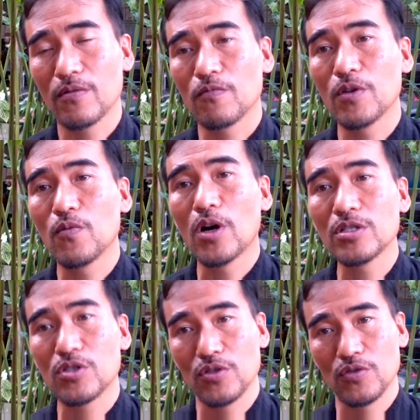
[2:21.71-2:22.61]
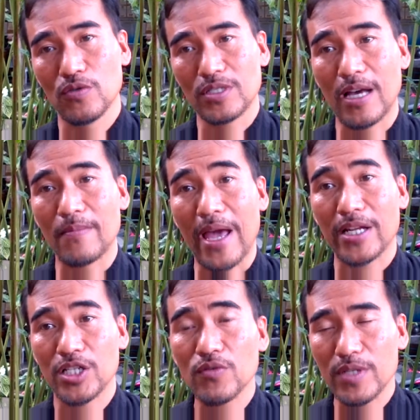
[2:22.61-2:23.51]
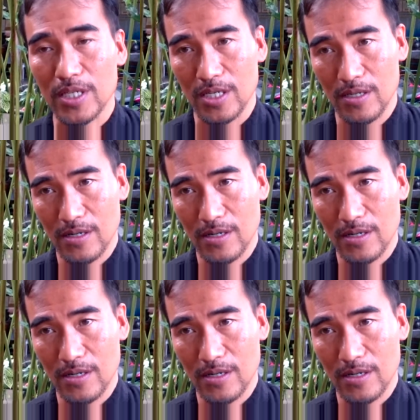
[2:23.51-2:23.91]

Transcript: We want to do some activity,